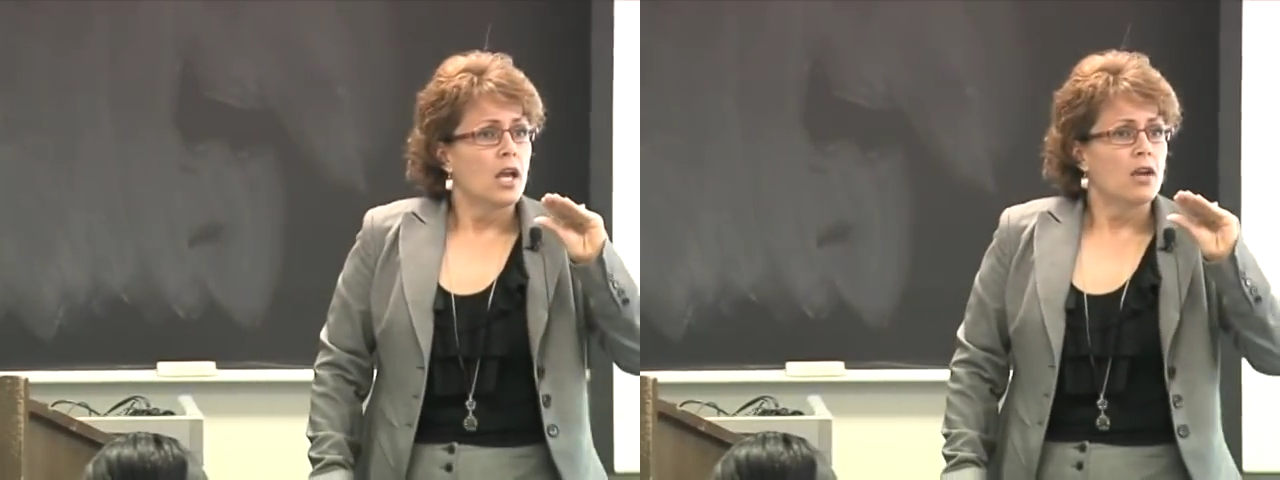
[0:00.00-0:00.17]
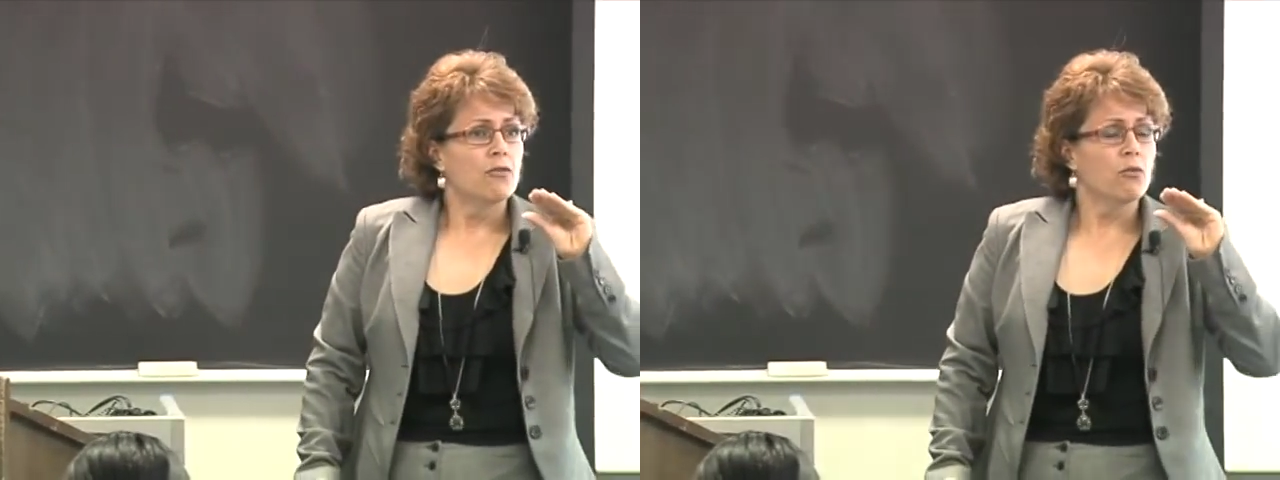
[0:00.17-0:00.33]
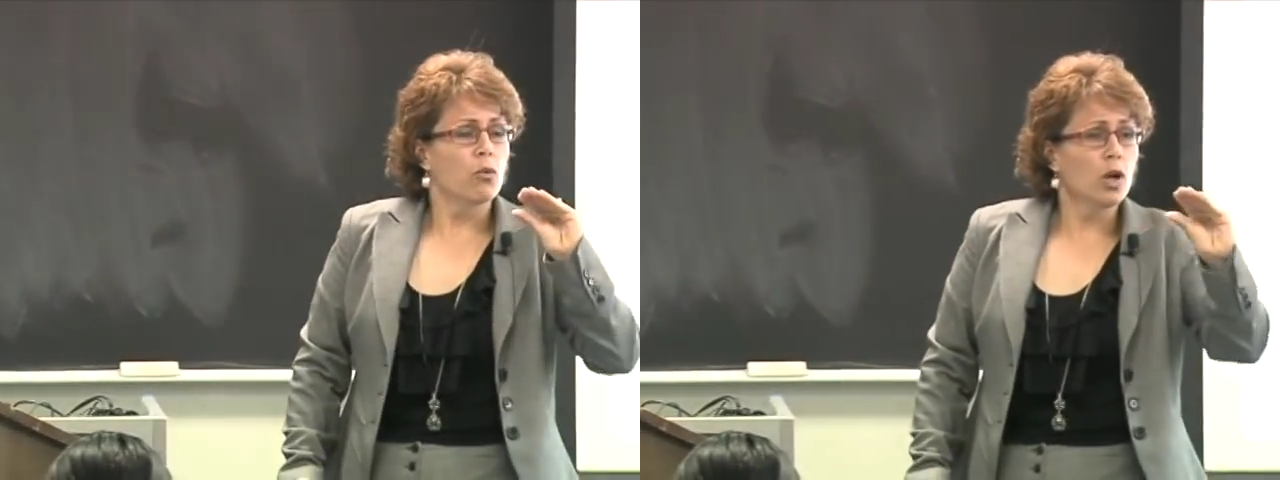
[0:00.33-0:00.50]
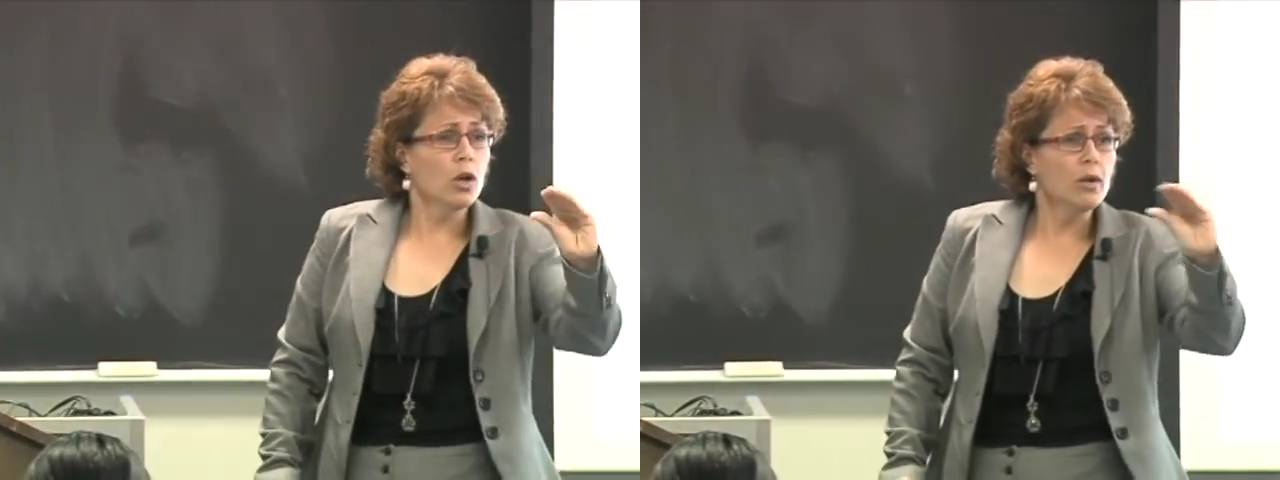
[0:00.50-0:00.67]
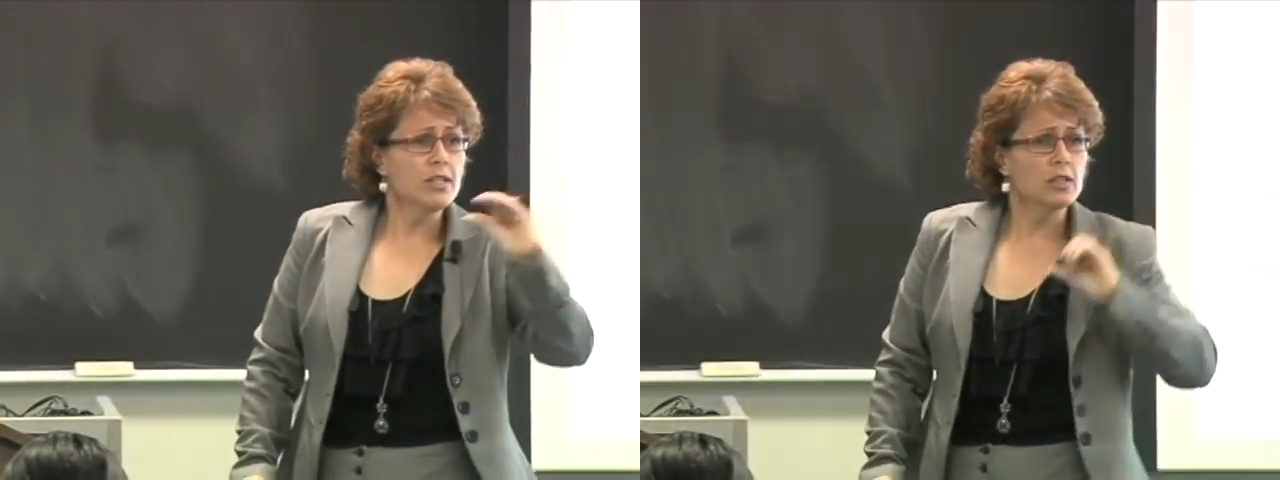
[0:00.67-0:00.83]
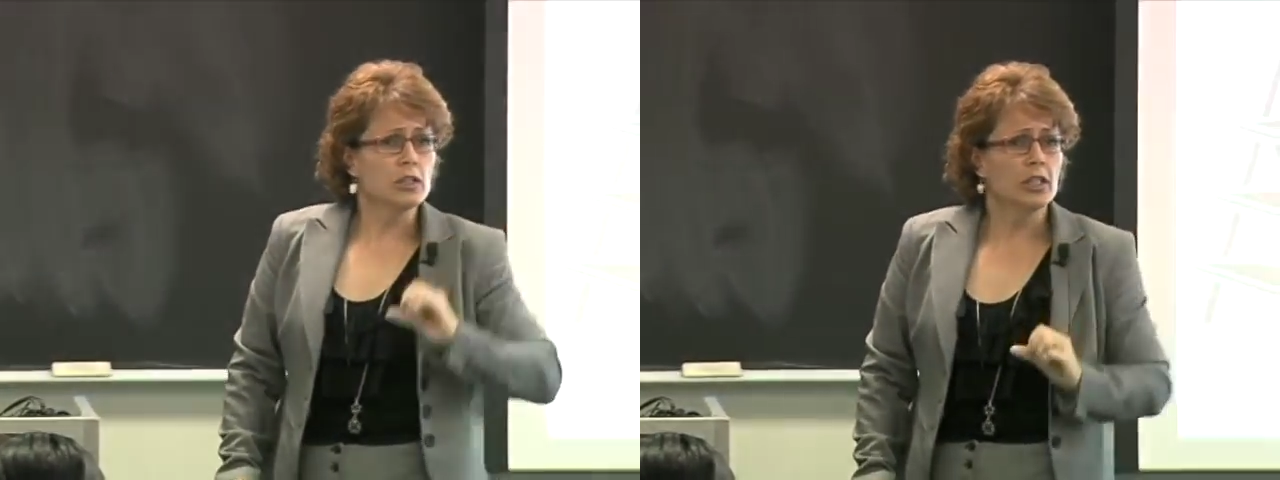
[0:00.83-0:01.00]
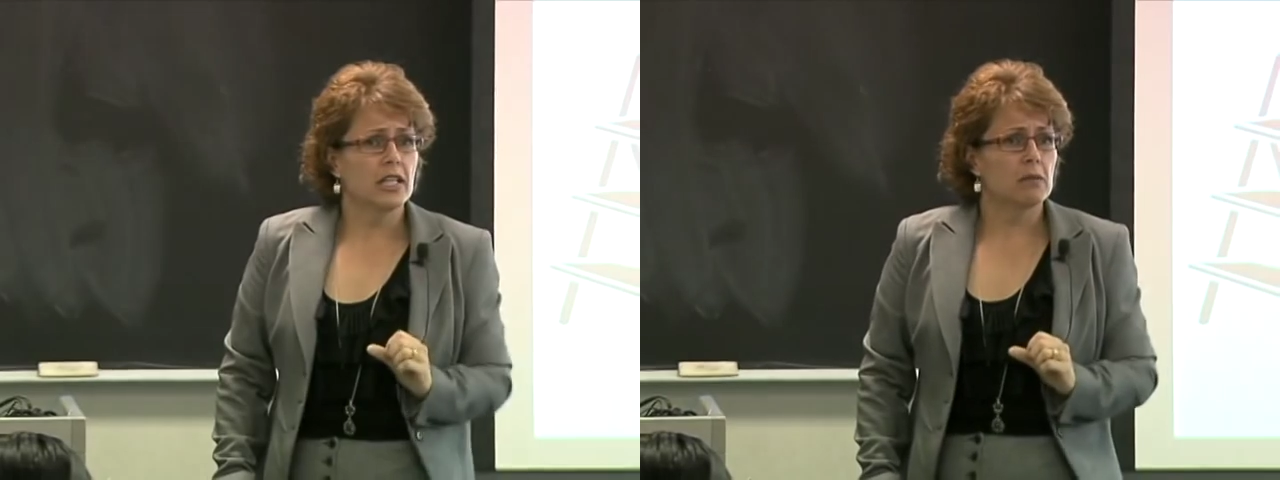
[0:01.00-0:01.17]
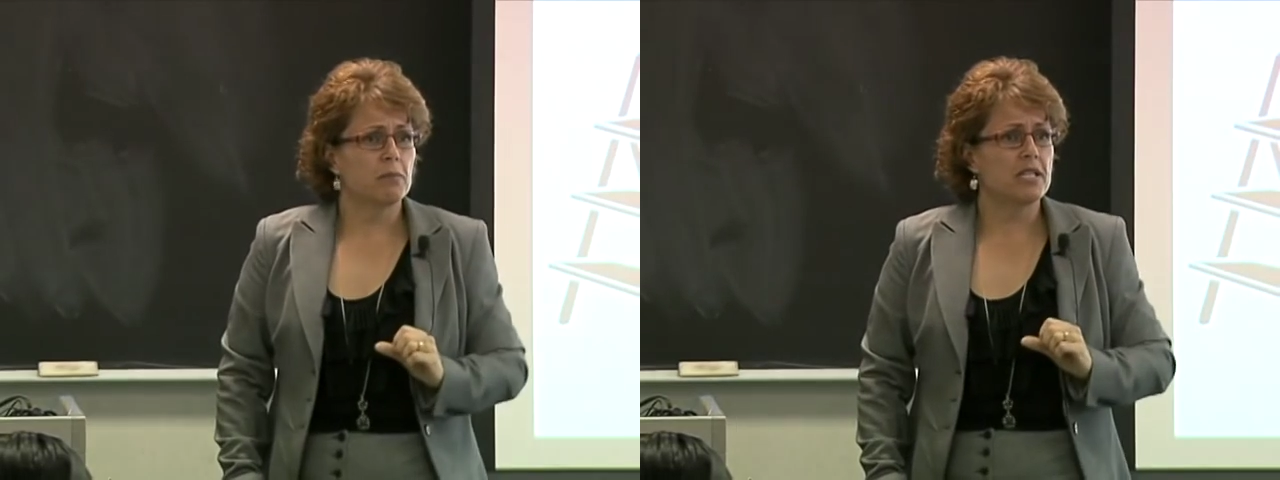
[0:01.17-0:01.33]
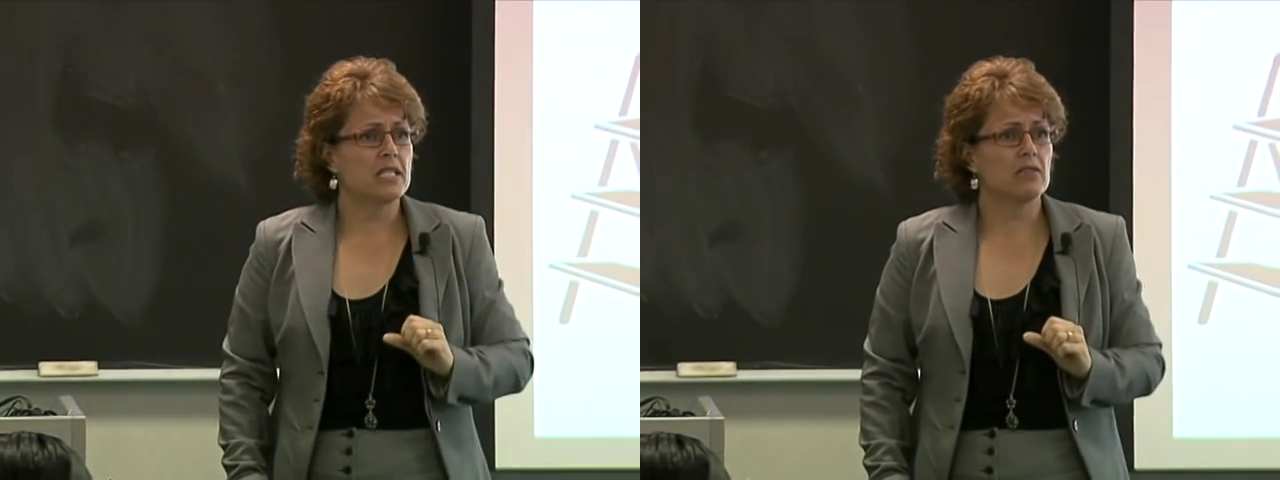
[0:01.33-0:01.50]
If we're going to look at a
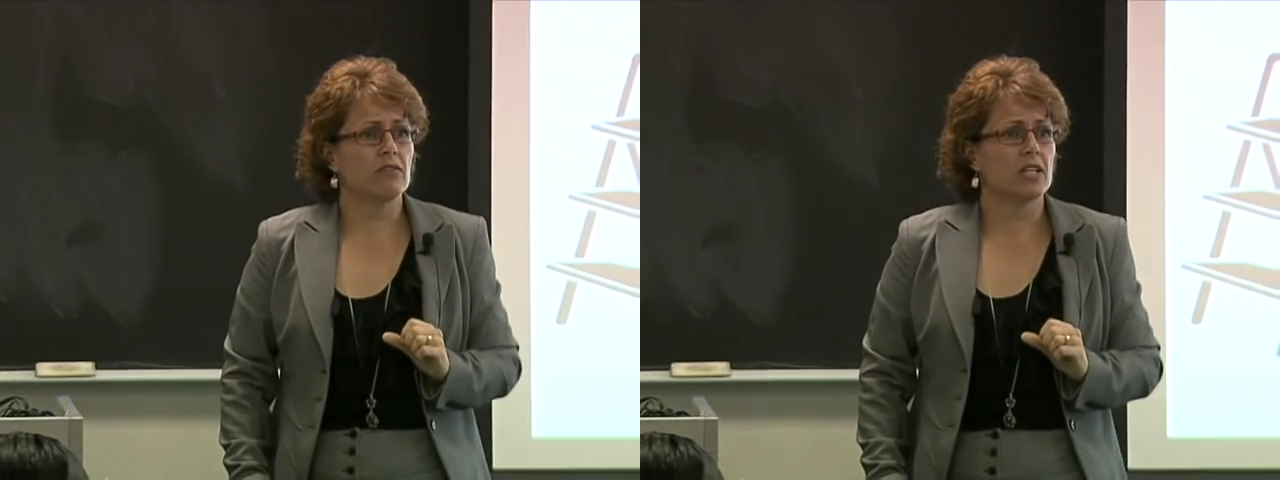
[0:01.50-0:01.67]
piece of